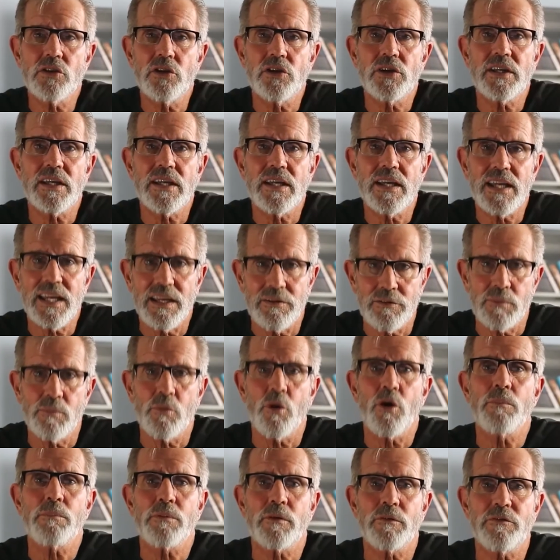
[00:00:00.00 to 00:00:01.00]
look even
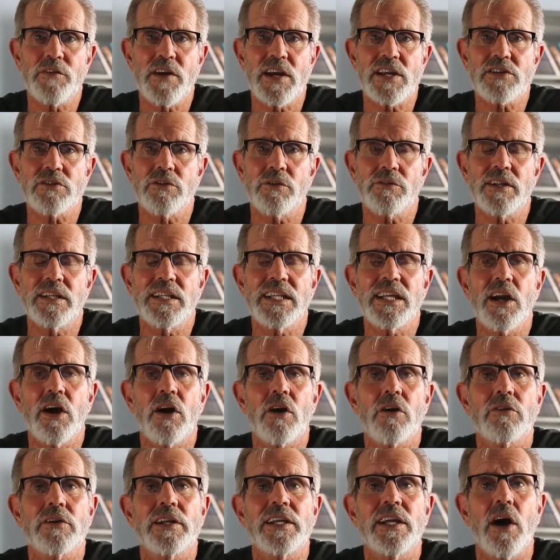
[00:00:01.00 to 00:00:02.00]
more professional than they
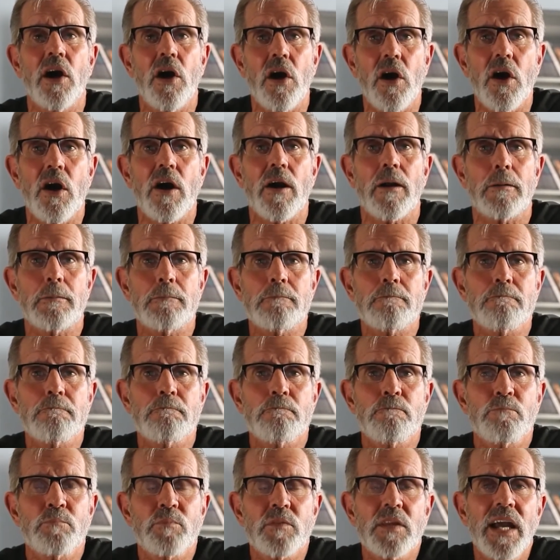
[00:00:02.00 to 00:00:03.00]
already are.
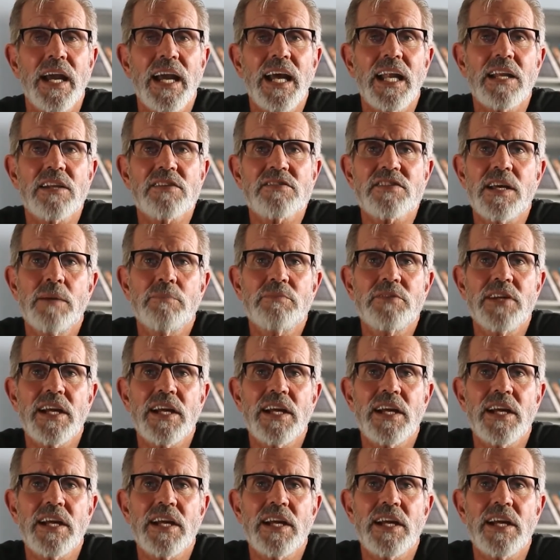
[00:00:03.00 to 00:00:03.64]
LSM